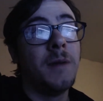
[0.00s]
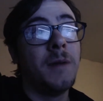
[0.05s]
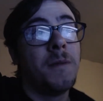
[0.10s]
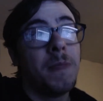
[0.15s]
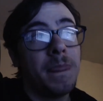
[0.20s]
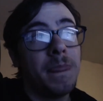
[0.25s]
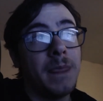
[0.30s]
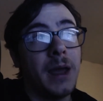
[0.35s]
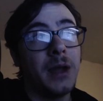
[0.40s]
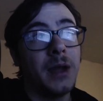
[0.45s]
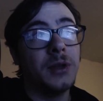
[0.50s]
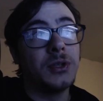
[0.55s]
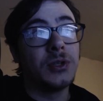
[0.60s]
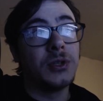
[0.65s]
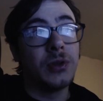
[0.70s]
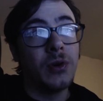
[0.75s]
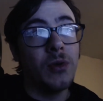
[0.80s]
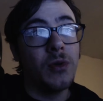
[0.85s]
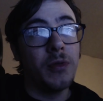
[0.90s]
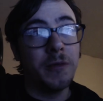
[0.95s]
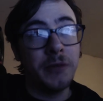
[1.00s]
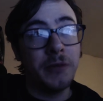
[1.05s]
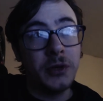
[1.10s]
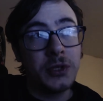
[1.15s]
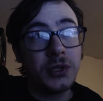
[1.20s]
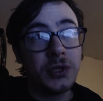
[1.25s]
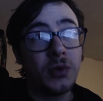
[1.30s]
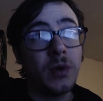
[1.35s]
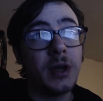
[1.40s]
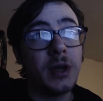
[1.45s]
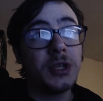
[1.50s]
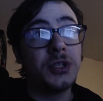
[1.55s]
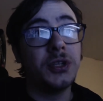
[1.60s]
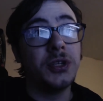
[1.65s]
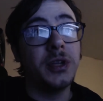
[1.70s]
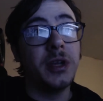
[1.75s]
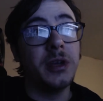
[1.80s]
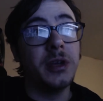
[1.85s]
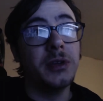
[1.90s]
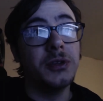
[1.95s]
And so the first question
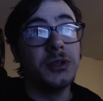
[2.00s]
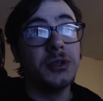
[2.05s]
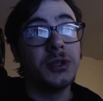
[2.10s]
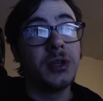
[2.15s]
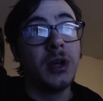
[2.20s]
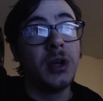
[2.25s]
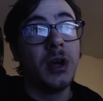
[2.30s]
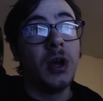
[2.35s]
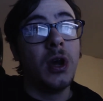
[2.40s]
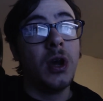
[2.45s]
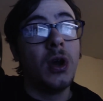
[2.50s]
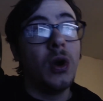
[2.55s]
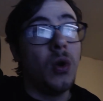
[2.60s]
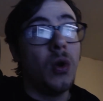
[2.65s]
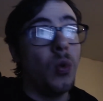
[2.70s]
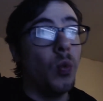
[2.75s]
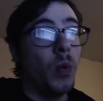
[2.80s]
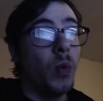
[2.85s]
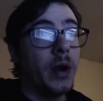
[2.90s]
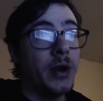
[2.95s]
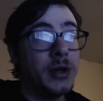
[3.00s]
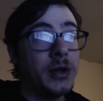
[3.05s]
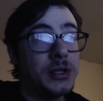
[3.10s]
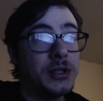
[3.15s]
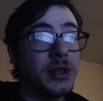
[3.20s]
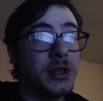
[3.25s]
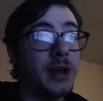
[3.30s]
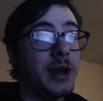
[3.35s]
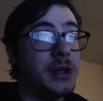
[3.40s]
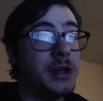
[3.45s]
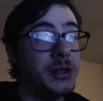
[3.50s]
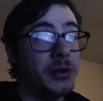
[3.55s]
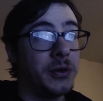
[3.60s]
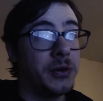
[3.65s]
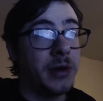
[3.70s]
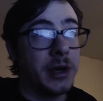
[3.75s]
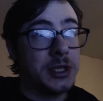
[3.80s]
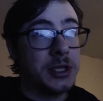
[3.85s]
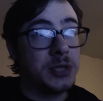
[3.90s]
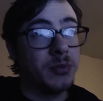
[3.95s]
is, where does the ideal
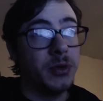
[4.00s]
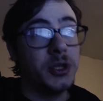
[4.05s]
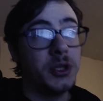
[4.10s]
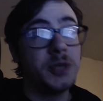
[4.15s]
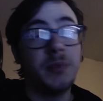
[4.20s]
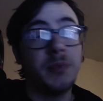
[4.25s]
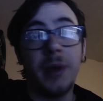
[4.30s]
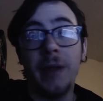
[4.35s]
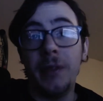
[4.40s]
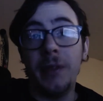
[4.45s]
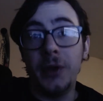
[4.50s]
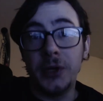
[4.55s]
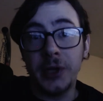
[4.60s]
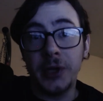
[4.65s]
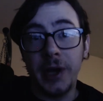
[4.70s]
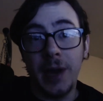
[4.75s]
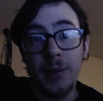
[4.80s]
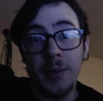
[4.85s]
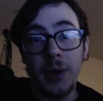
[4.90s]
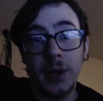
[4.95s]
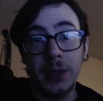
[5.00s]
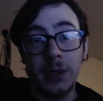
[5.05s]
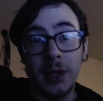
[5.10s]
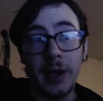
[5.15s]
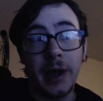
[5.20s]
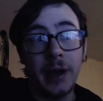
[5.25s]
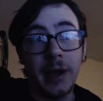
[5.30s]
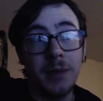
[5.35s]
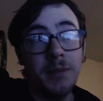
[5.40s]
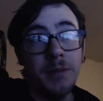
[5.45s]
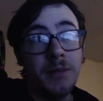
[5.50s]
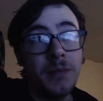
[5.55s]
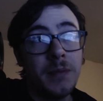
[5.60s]
customer spend their time online?